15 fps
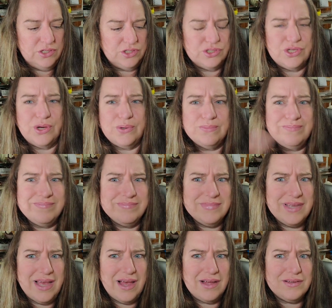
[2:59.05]
So
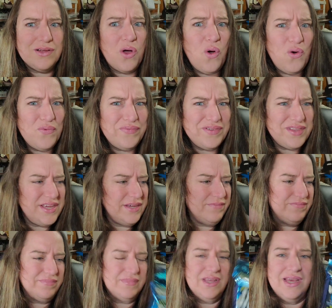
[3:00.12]
yeah, hopefully
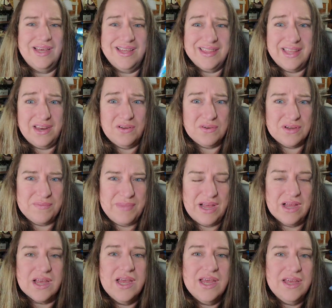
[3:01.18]
they don't come
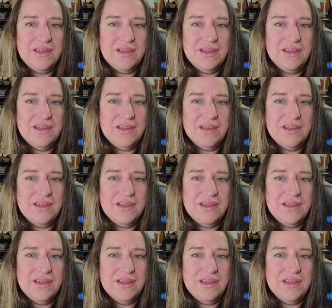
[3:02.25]
back.